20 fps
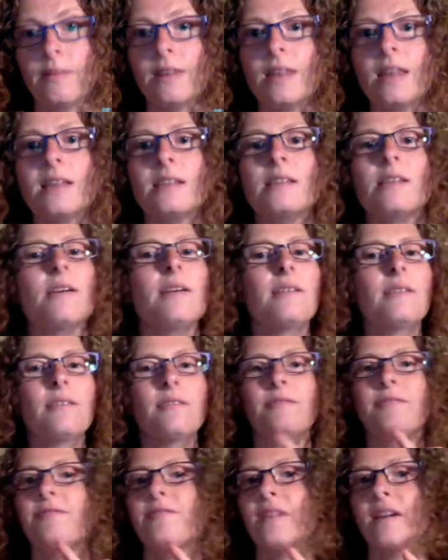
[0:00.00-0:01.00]
There's
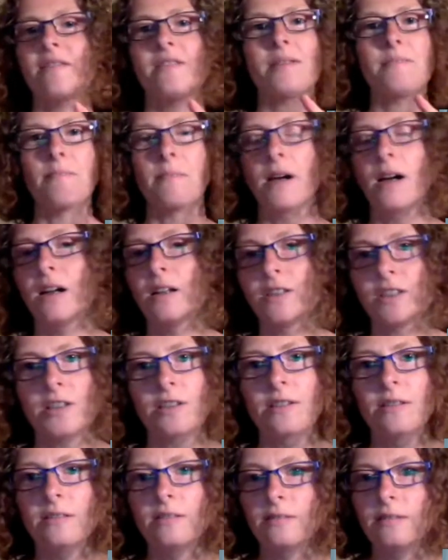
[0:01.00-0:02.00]
a very
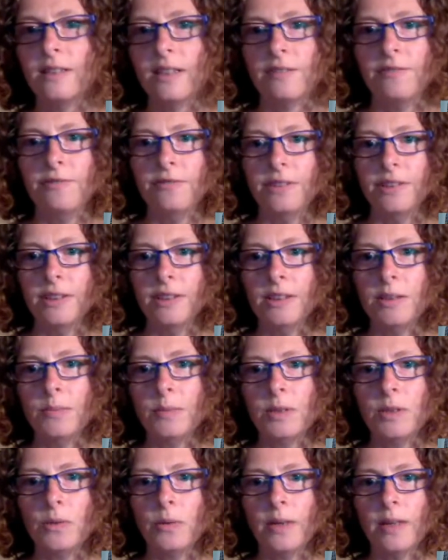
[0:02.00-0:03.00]
marginal difference
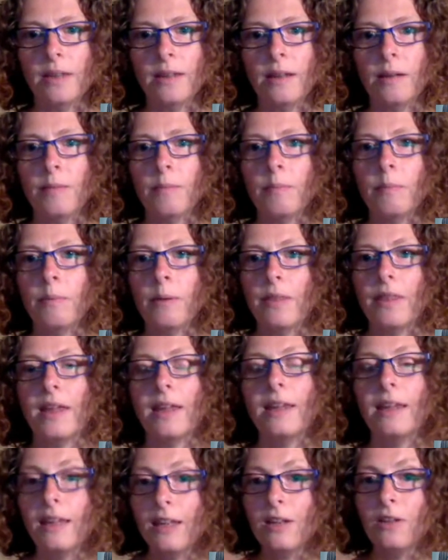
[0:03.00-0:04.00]
between them, but
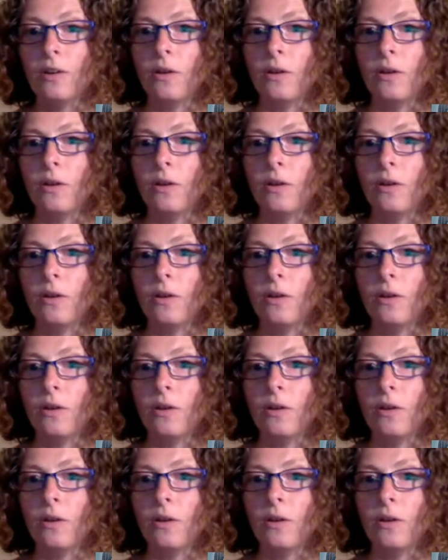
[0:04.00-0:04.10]
then